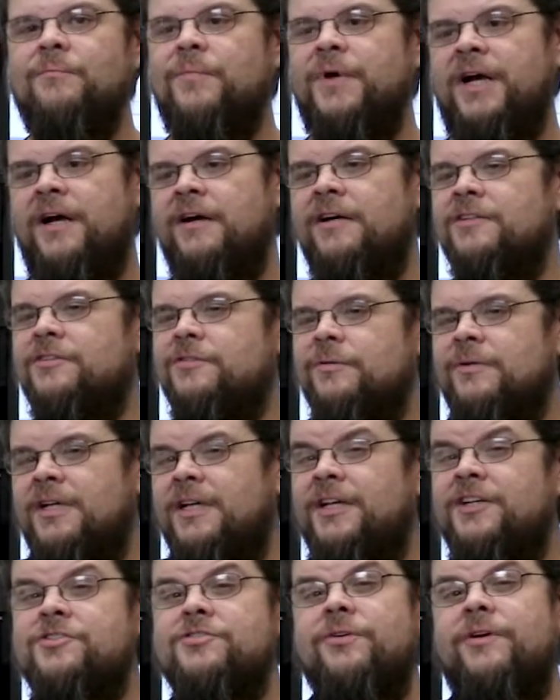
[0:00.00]
Parents
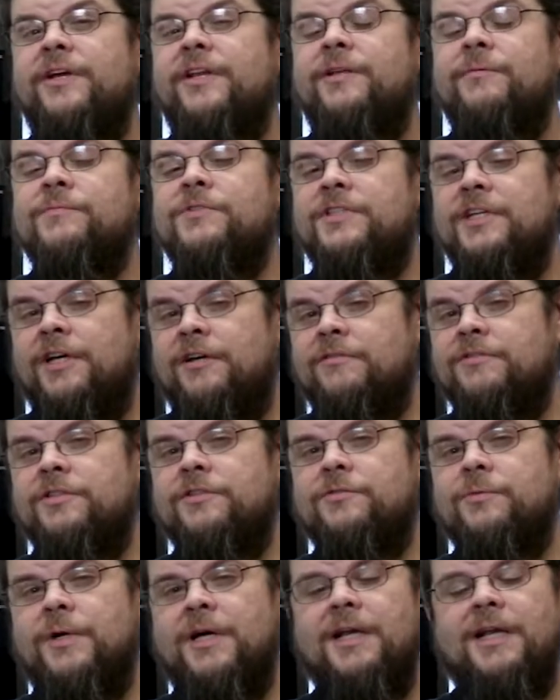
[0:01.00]
will enjoy themselves
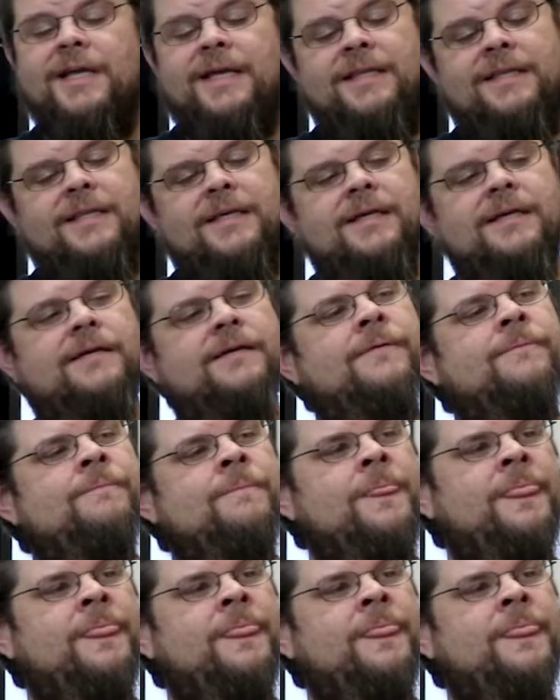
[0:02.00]
as well, I think.